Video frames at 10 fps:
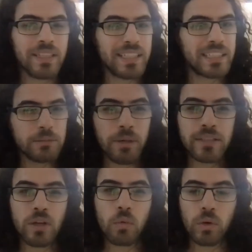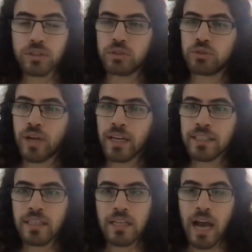It depends on what you track.
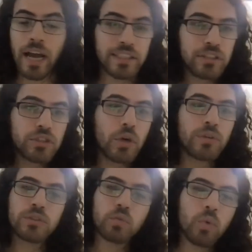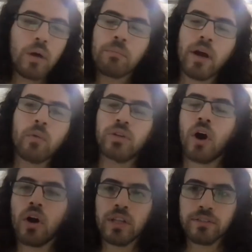I need to go into one by one
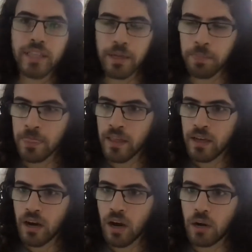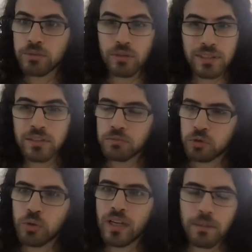all of them. So it's
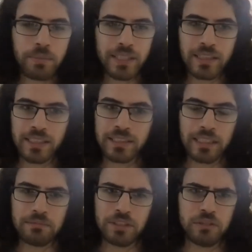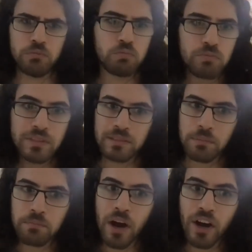quite a big list. Like it's
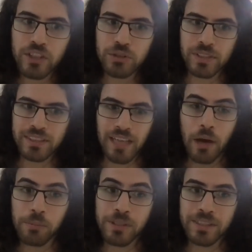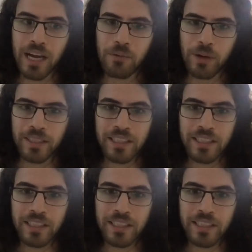hundreds. I'll put it that way.